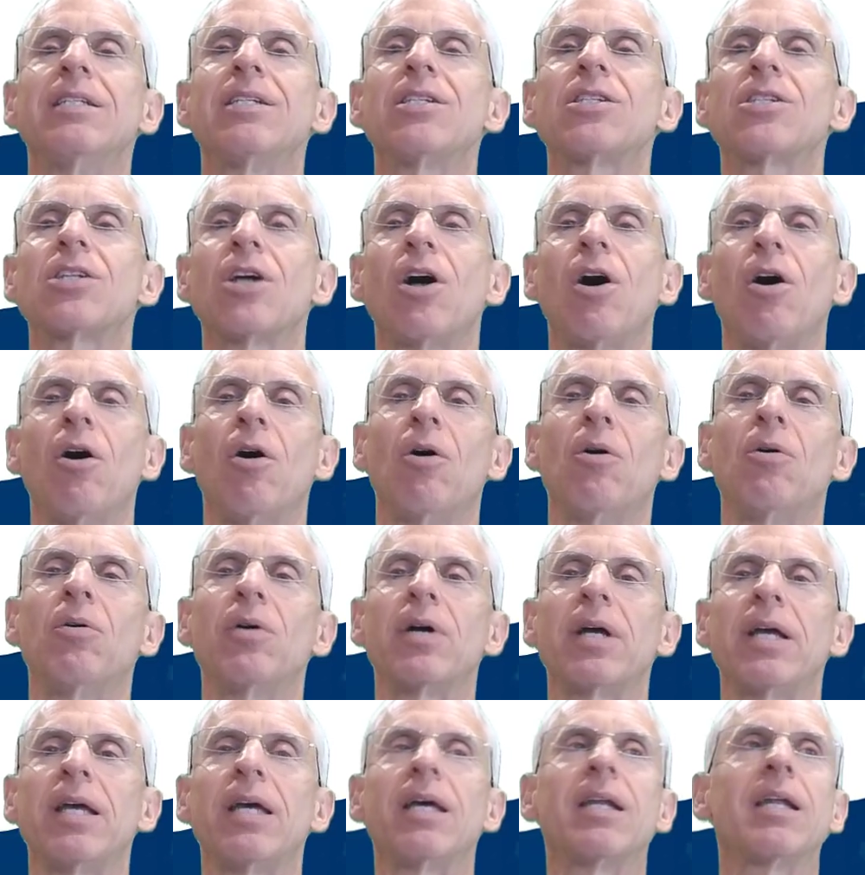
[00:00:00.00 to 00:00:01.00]

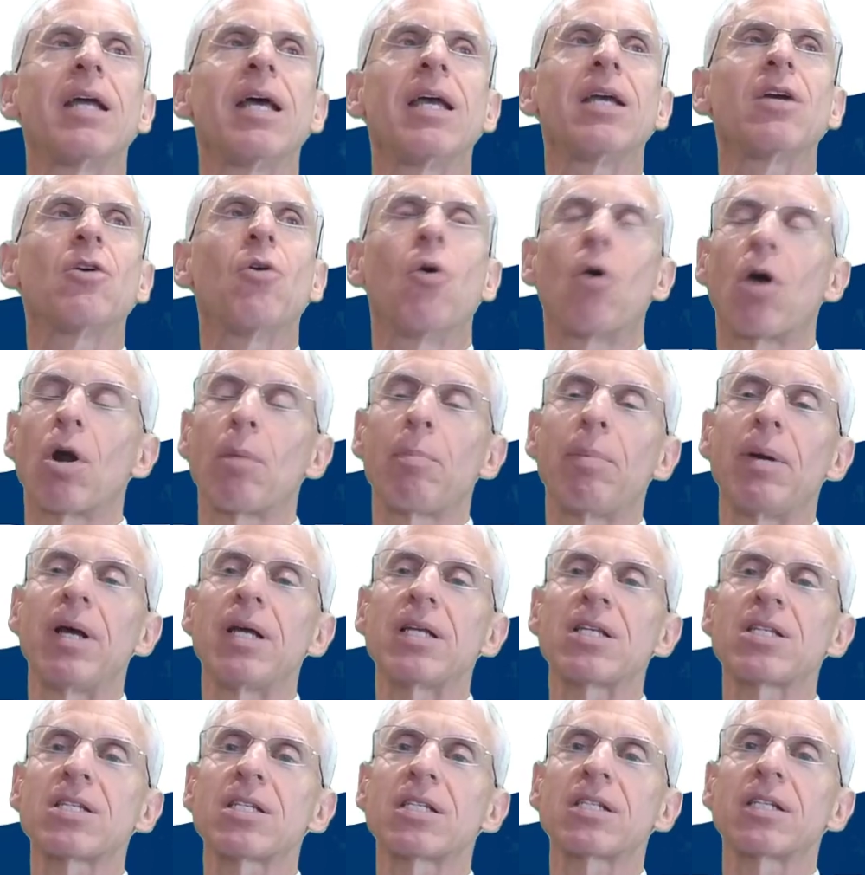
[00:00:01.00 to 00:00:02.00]
So in a
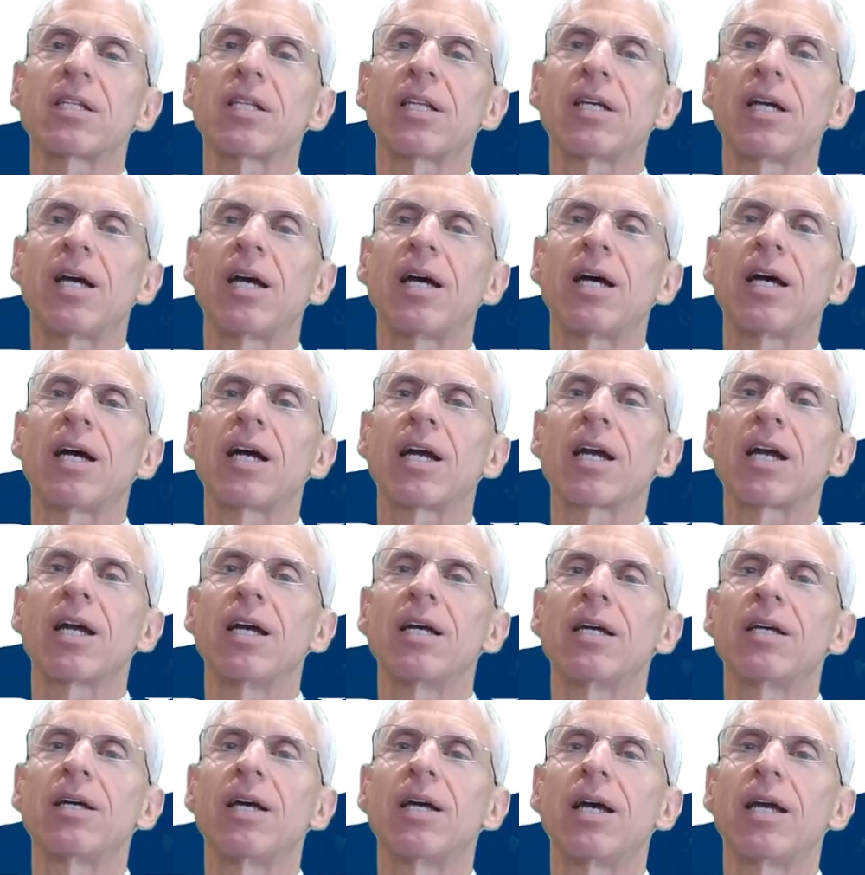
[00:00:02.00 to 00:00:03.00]
corpus,
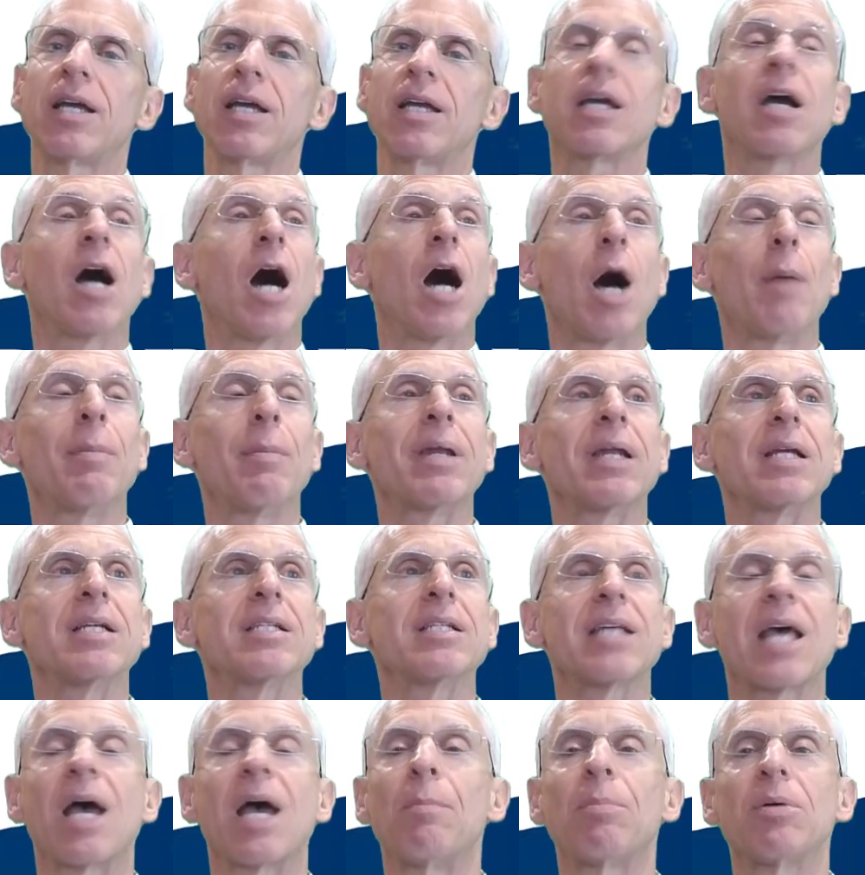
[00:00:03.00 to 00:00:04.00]
a common
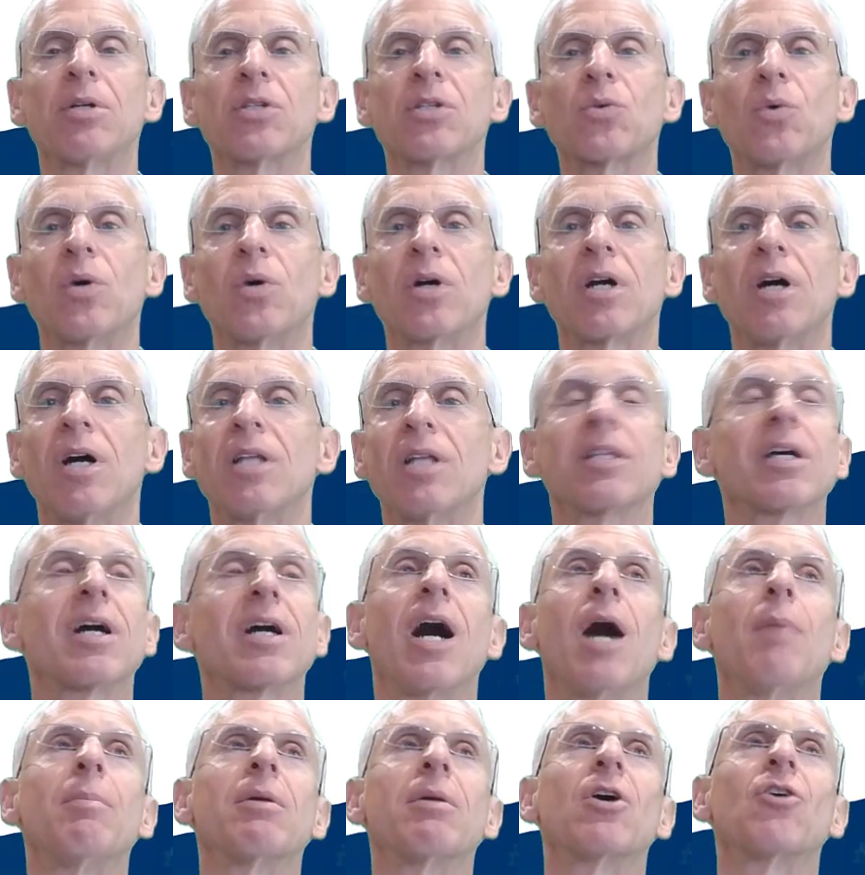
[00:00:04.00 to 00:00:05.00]
example is one called
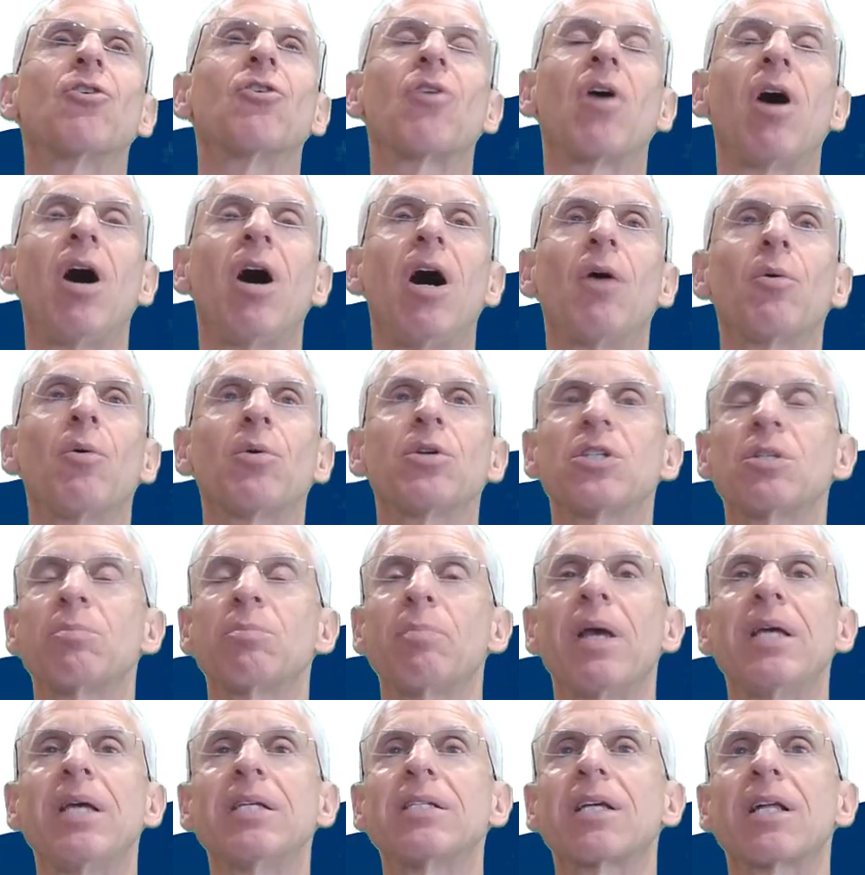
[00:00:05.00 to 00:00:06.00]
the common crawl, which
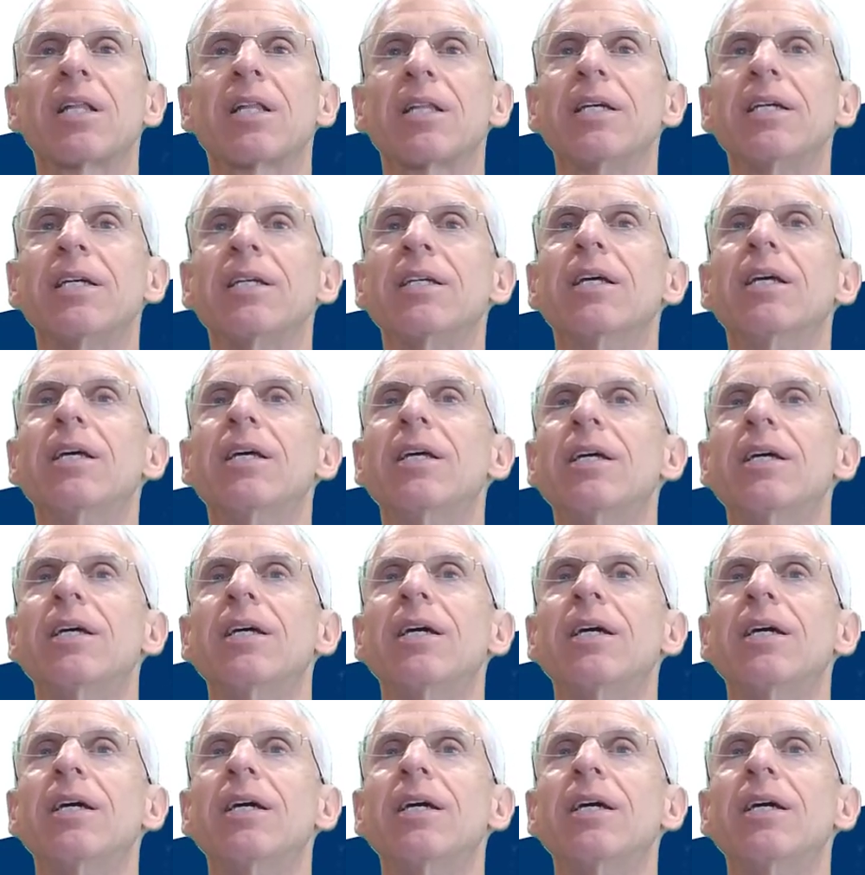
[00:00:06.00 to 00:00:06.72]
is basically